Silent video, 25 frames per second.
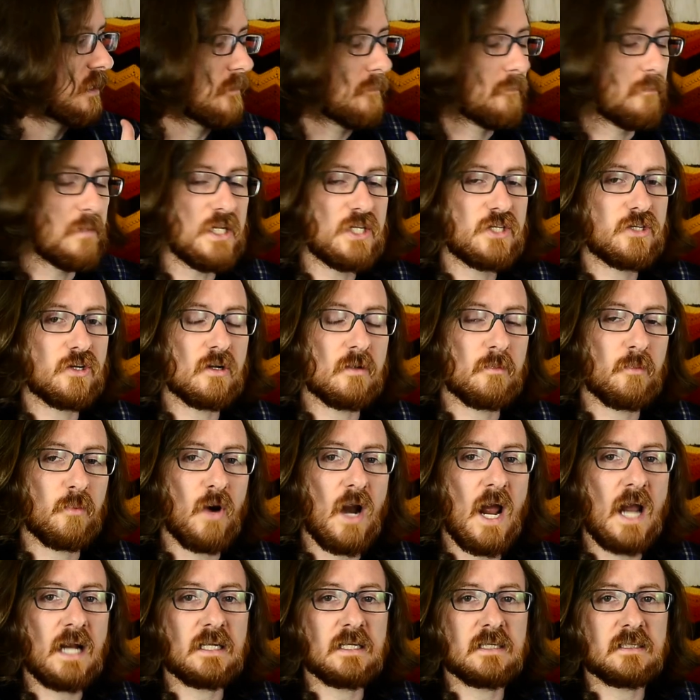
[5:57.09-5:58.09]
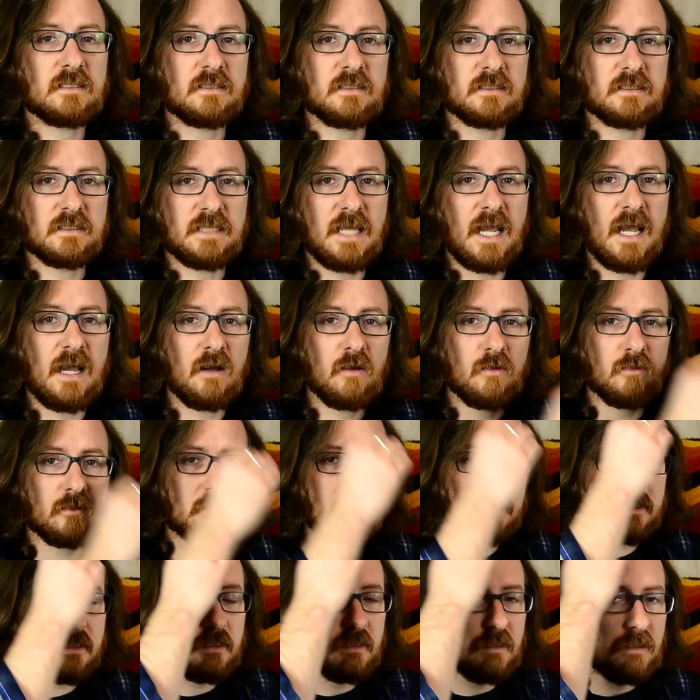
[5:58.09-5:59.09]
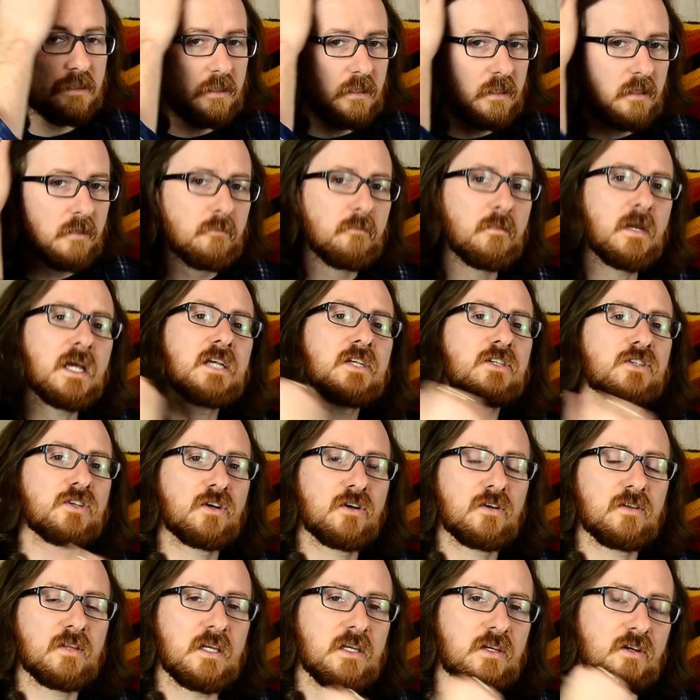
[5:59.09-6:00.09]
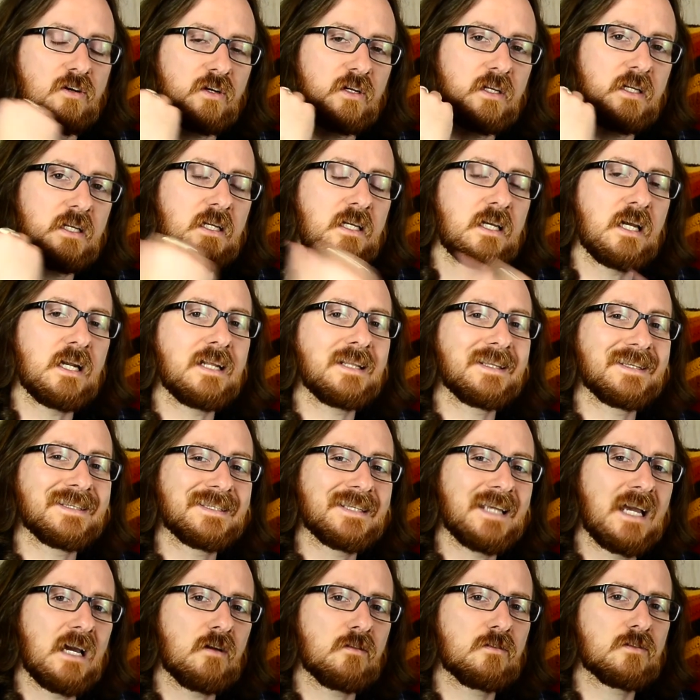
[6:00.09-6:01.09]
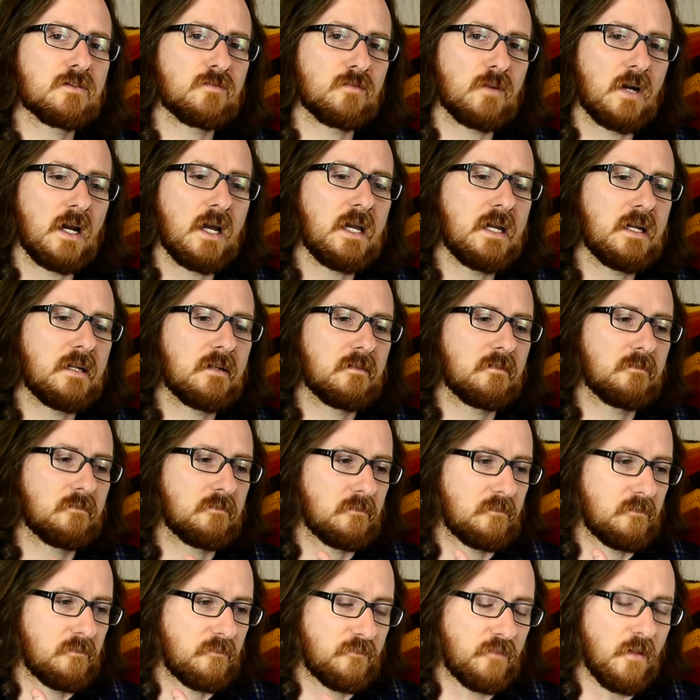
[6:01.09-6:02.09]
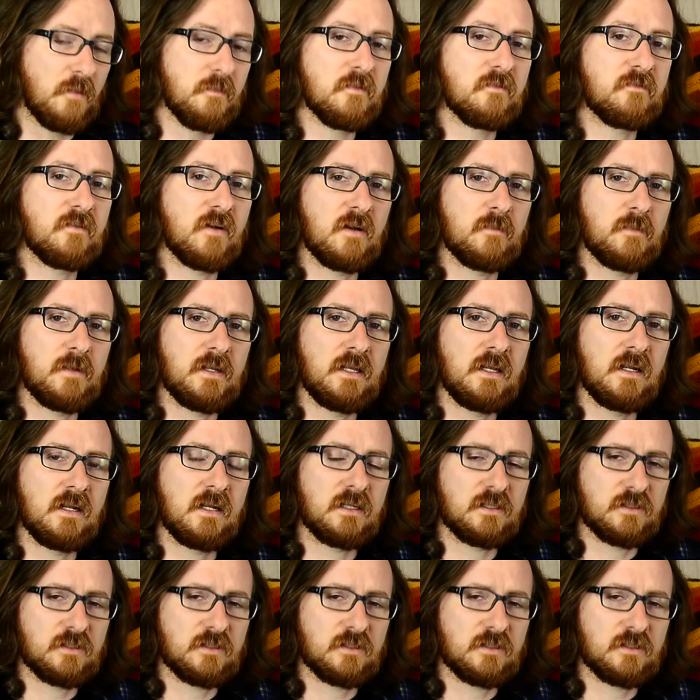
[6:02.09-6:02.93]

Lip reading: be sure to practice the sounds. Make sure that you're getting the sounds right from the very beginning